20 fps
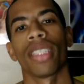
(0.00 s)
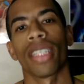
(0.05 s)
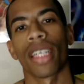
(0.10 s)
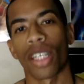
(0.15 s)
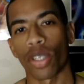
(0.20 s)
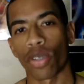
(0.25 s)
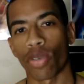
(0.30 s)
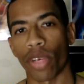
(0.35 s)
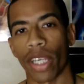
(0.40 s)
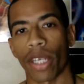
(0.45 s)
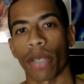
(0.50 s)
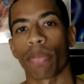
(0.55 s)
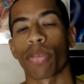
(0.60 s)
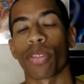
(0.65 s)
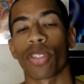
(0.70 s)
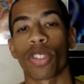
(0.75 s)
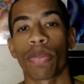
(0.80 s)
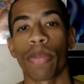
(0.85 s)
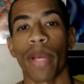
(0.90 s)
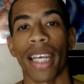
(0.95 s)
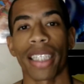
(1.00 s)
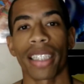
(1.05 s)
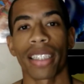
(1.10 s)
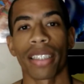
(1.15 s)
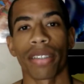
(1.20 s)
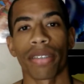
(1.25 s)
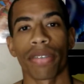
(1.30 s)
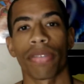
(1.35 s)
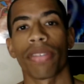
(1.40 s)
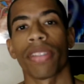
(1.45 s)
a greater
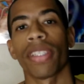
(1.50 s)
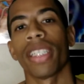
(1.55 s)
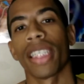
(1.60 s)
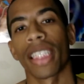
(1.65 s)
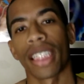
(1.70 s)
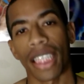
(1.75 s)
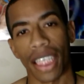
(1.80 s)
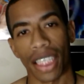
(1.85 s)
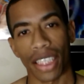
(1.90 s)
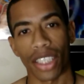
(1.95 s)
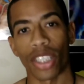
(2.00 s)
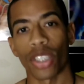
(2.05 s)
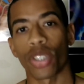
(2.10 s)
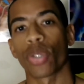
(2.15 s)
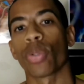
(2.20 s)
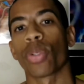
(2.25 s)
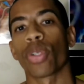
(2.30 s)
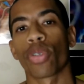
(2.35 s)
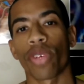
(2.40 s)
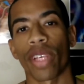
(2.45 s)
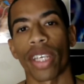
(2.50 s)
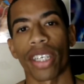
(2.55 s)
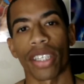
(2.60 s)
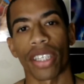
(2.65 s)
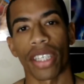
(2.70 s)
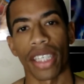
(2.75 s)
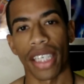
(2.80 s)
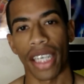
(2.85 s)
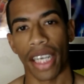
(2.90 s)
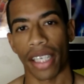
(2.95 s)
perspective can lead to a greater
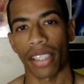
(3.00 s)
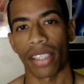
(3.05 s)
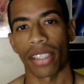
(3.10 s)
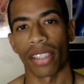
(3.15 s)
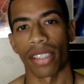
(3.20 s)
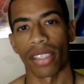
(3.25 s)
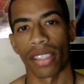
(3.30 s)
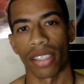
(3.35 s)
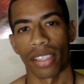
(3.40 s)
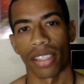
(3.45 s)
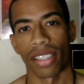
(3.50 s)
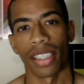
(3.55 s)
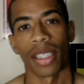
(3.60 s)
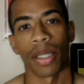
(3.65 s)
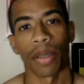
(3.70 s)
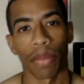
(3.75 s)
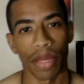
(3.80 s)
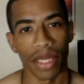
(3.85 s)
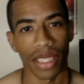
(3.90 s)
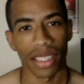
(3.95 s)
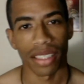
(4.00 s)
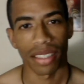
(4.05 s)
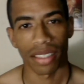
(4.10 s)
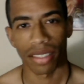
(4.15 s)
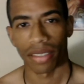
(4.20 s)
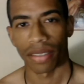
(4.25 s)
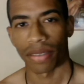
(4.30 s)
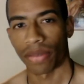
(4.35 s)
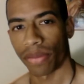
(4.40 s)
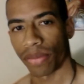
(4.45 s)
connection.
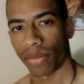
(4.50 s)
Peace.